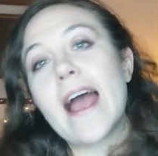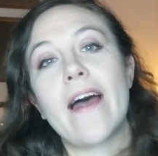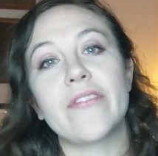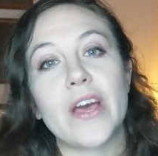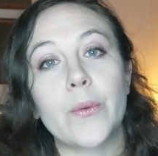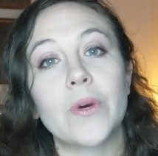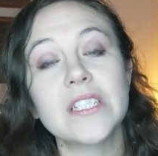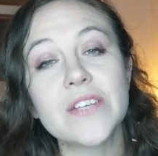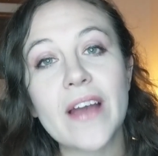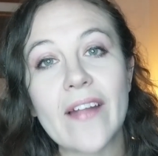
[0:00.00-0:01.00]
And then
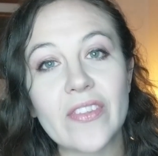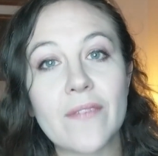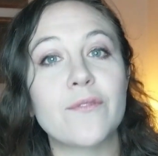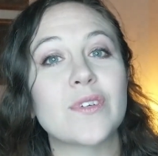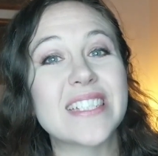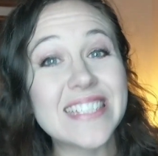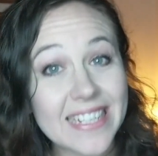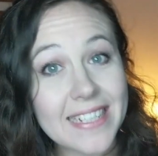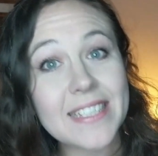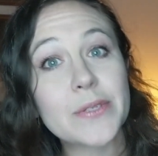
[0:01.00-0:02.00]
once you've had them for
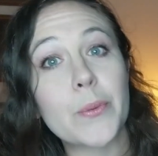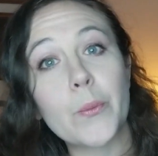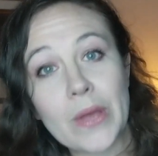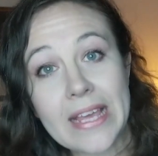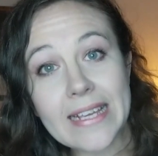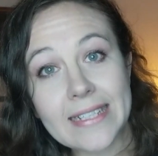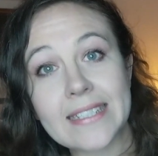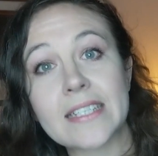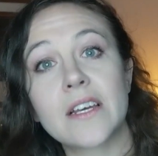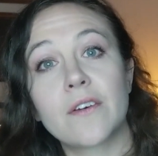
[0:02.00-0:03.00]
6
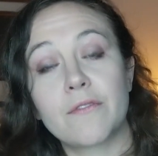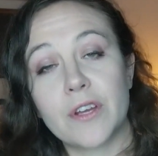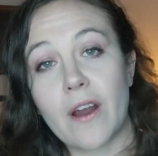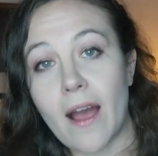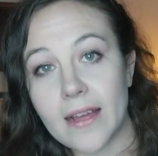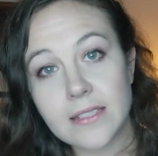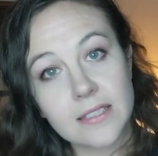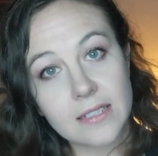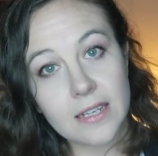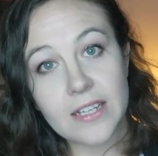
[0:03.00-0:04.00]
weeks for your eyes
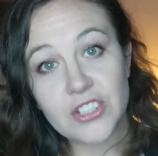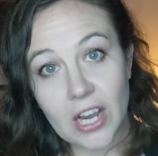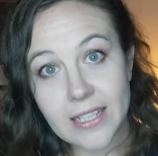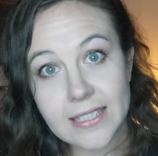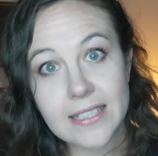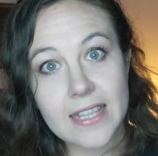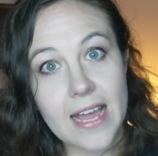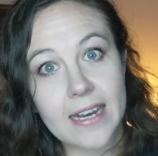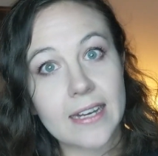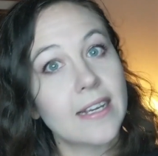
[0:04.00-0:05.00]
to adjust,
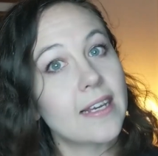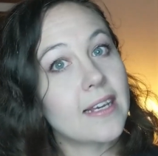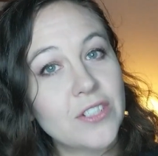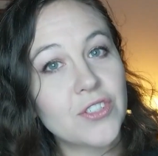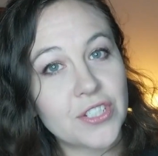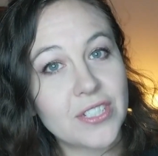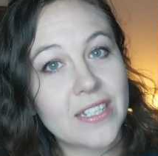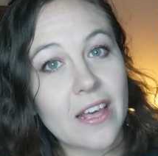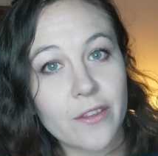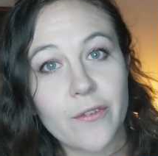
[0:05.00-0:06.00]
then introduce
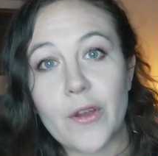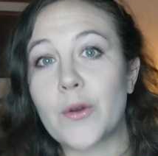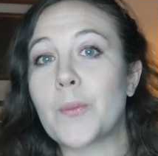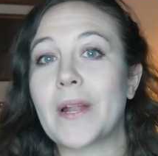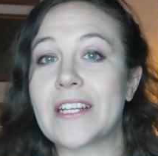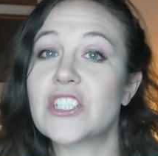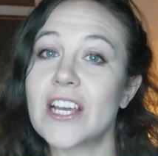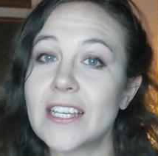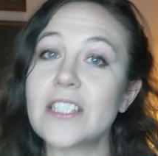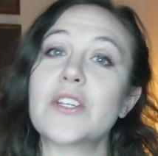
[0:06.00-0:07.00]
another focal plane
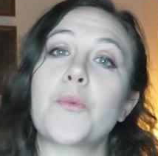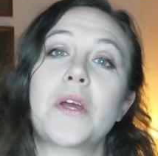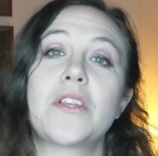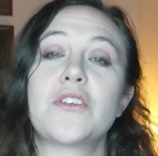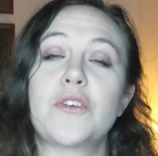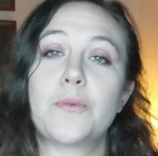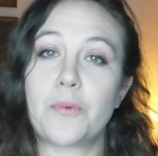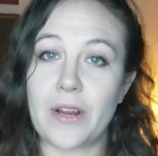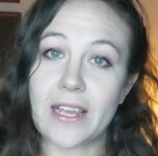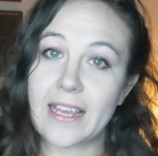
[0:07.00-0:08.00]
change when you
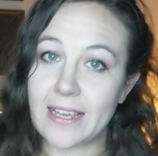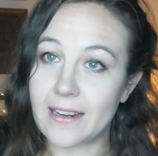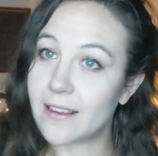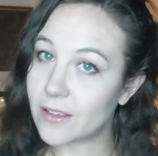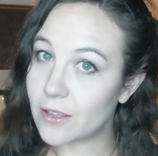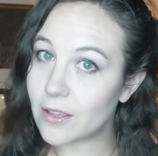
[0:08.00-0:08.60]
bring in